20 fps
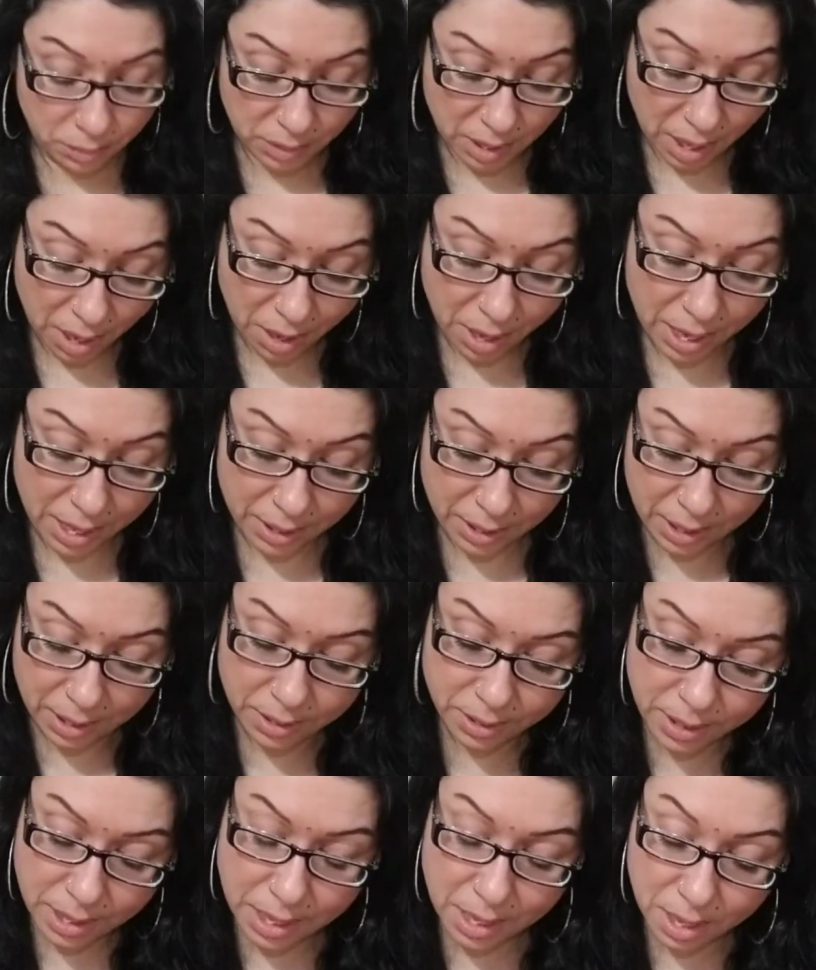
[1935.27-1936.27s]
Alright,
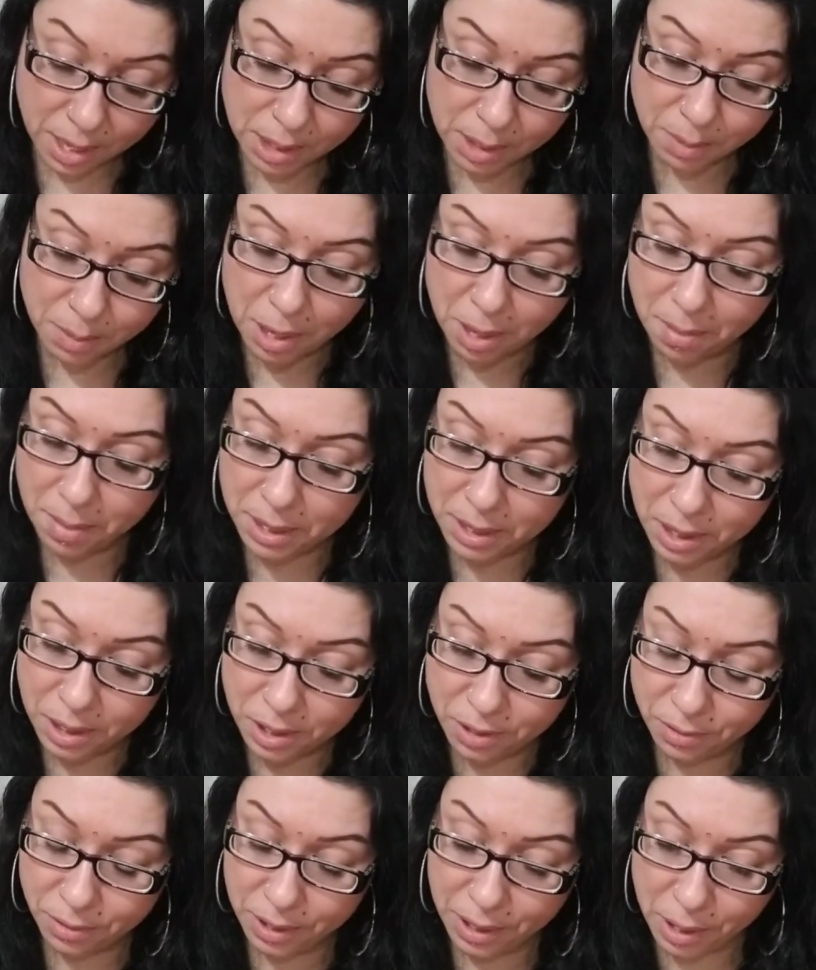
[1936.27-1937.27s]
let's get a spirit message
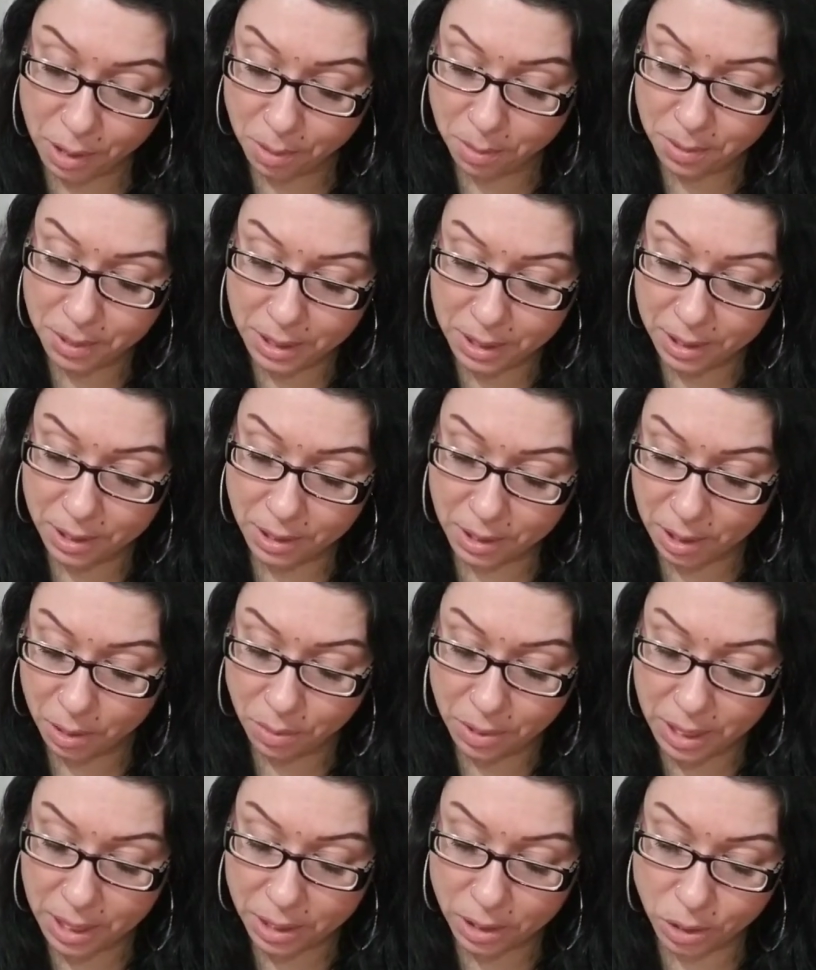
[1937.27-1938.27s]
for Leo, please. Can
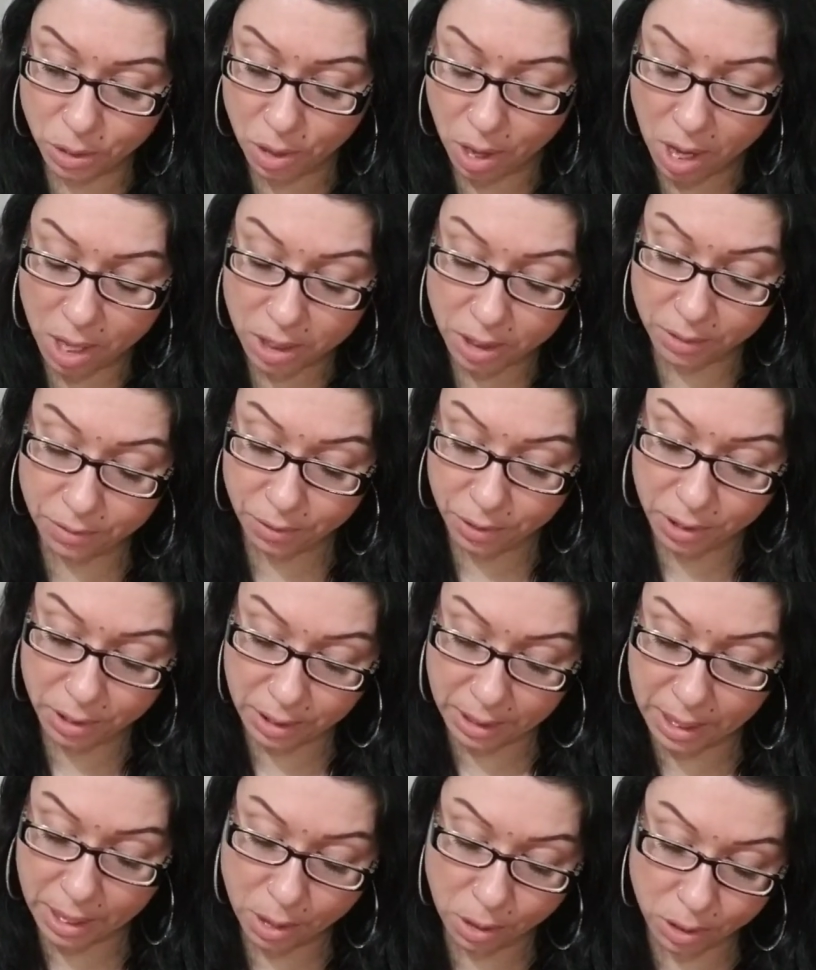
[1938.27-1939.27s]
we get two cards for
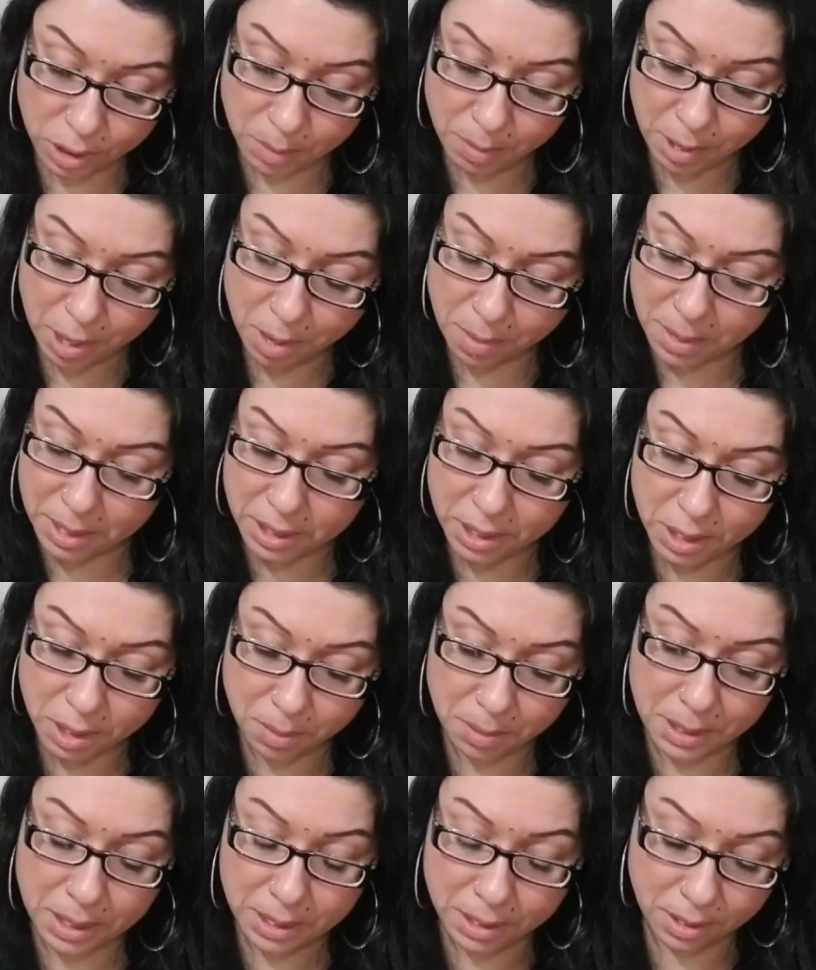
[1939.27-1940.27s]
Leo? Spirit message,
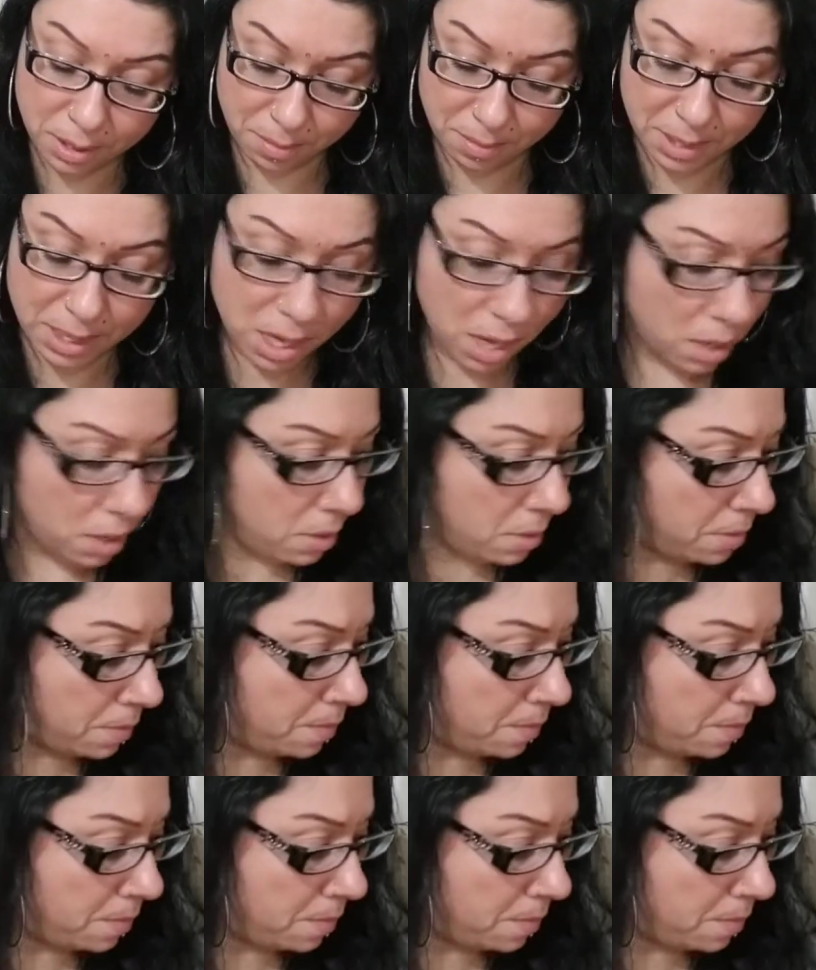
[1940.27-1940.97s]
please. We're done.